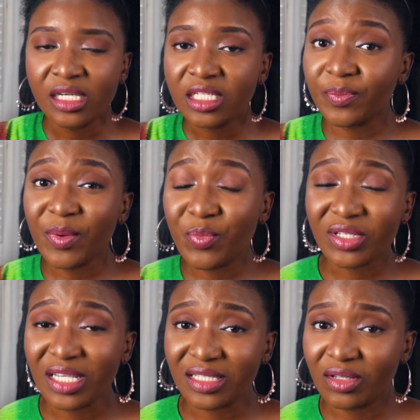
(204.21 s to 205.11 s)
shipping
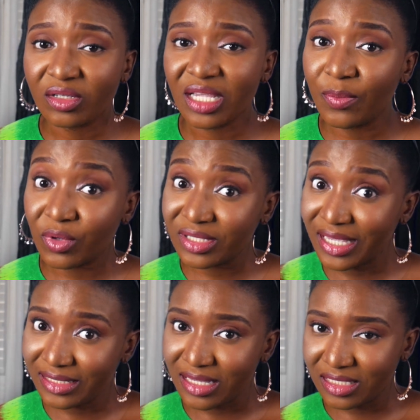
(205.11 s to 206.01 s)
process in North Cyprus
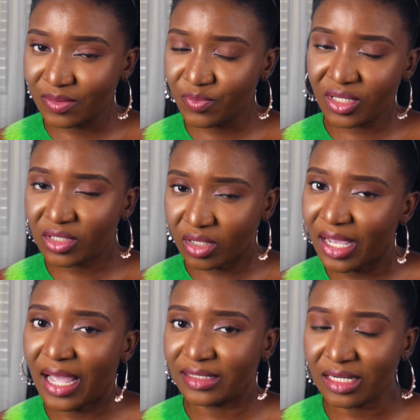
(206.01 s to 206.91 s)
gets us a bit
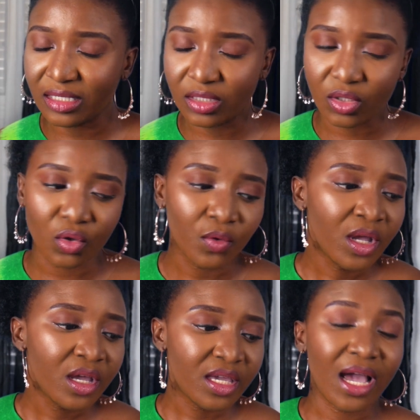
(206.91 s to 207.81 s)
kinda. So
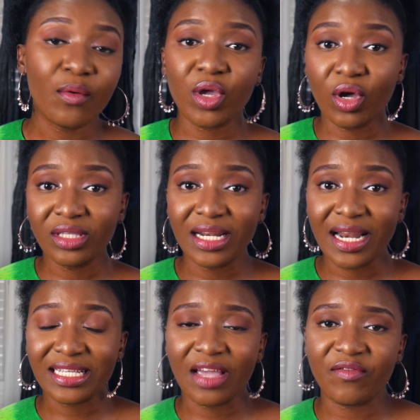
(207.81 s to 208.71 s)
yeah, we got the
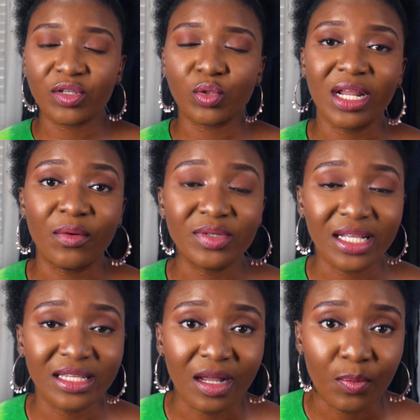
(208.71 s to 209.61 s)
letter eventually and we
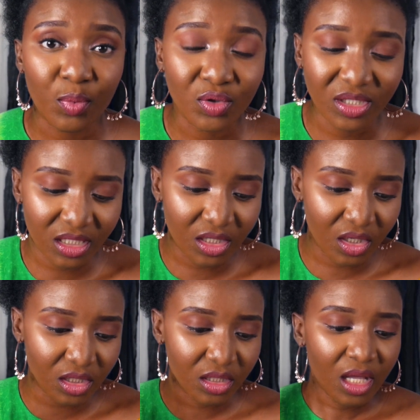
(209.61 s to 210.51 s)
started our
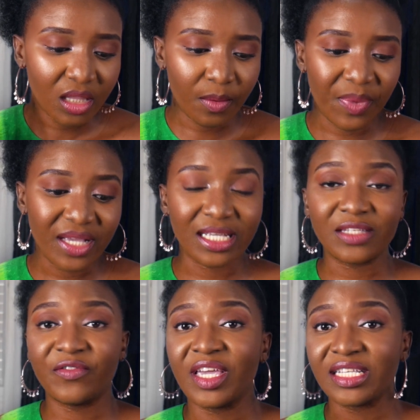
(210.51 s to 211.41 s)
procedures. The birth
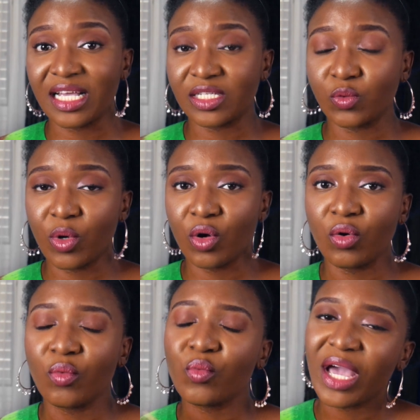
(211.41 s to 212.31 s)
certificate as
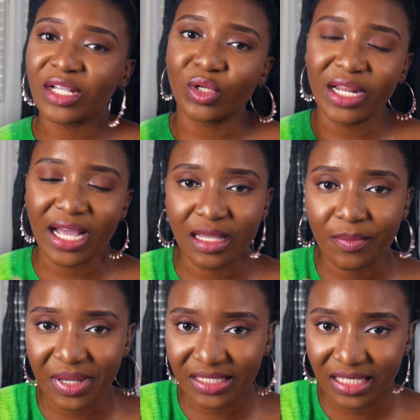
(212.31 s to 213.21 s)
well, we actually had
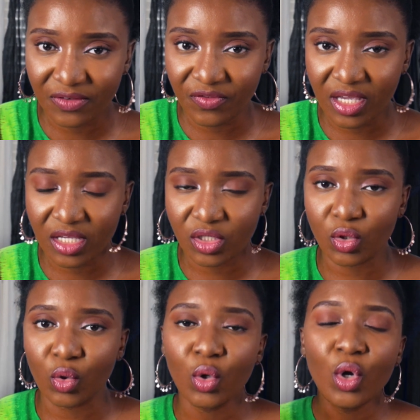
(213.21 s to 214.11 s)
our birth certificate.
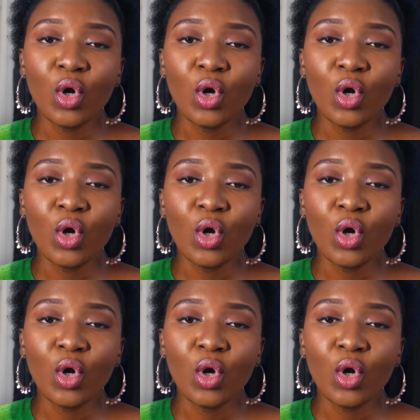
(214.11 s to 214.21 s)
So